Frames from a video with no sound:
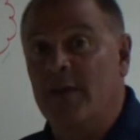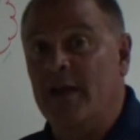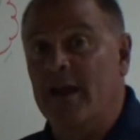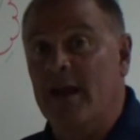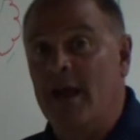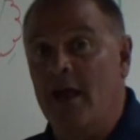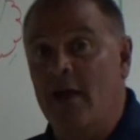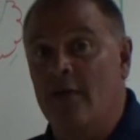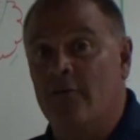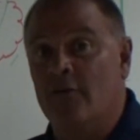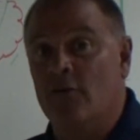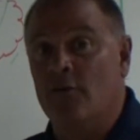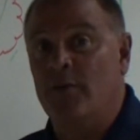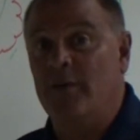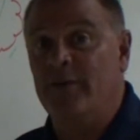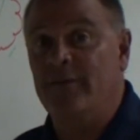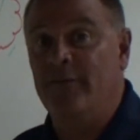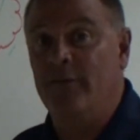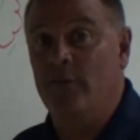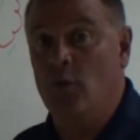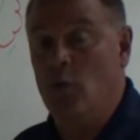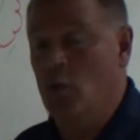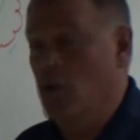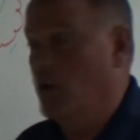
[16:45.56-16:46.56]
than ever
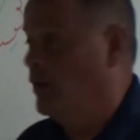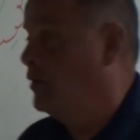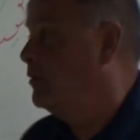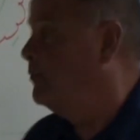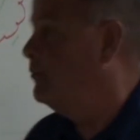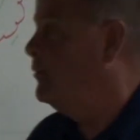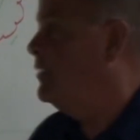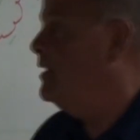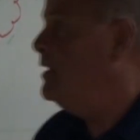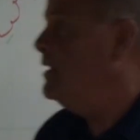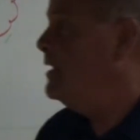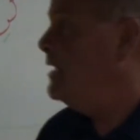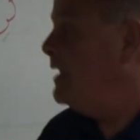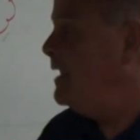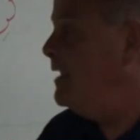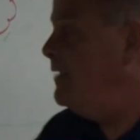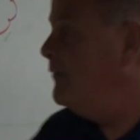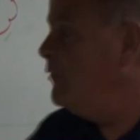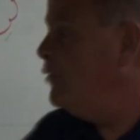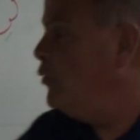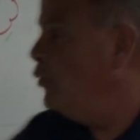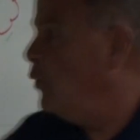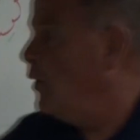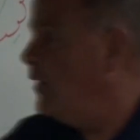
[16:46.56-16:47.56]
before,
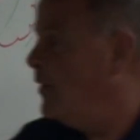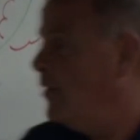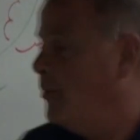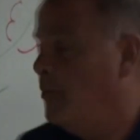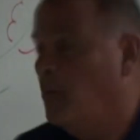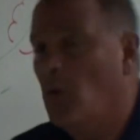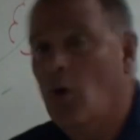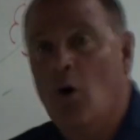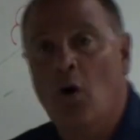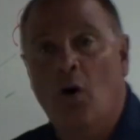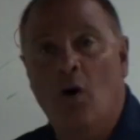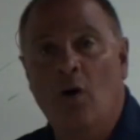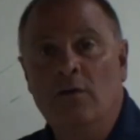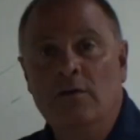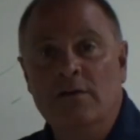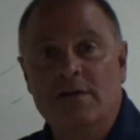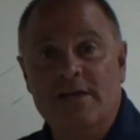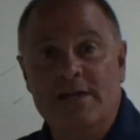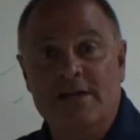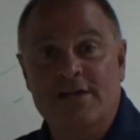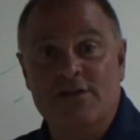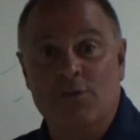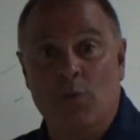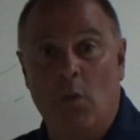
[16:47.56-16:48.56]
even when the
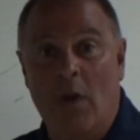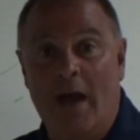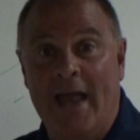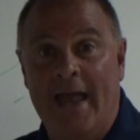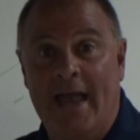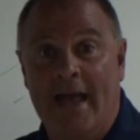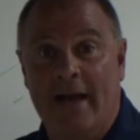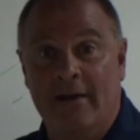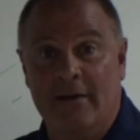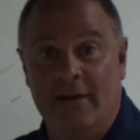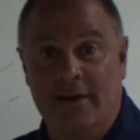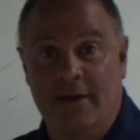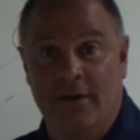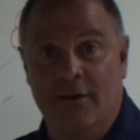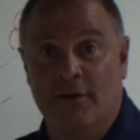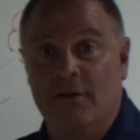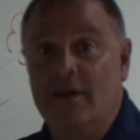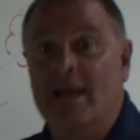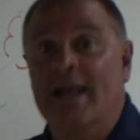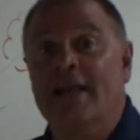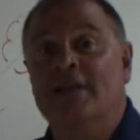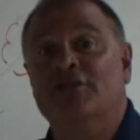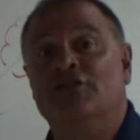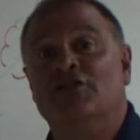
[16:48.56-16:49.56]
ball is way out
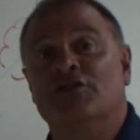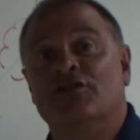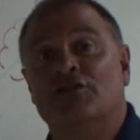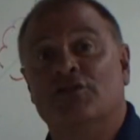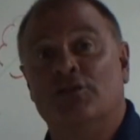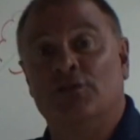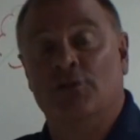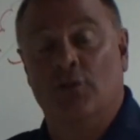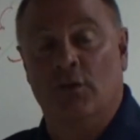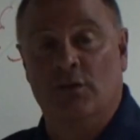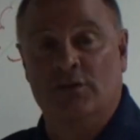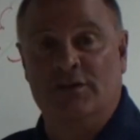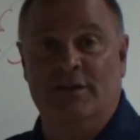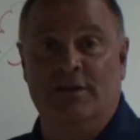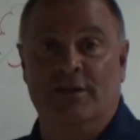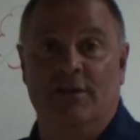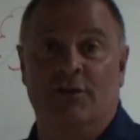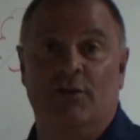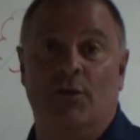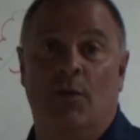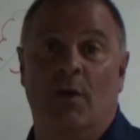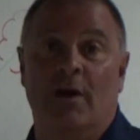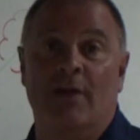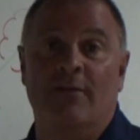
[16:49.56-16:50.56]
here and just crossing
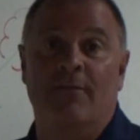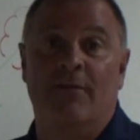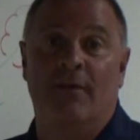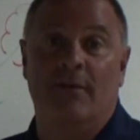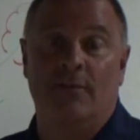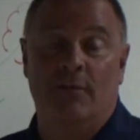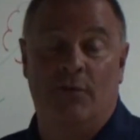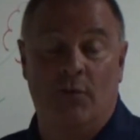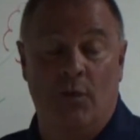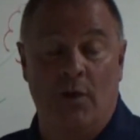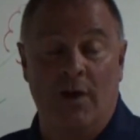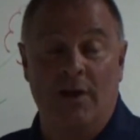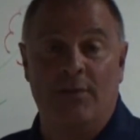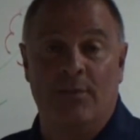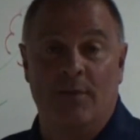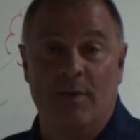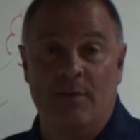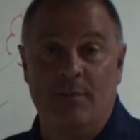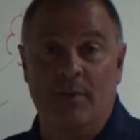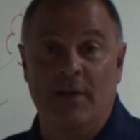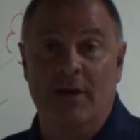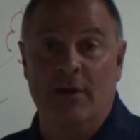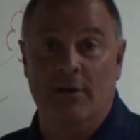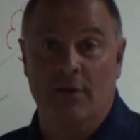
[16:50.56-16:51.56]
the
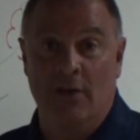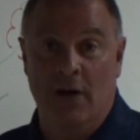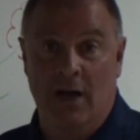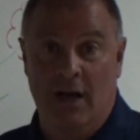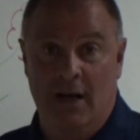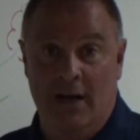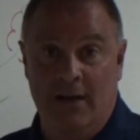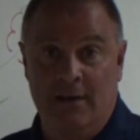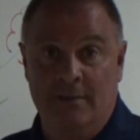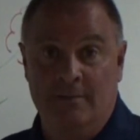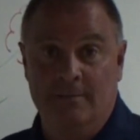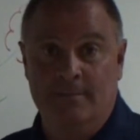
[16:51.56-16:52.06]
23-meter line.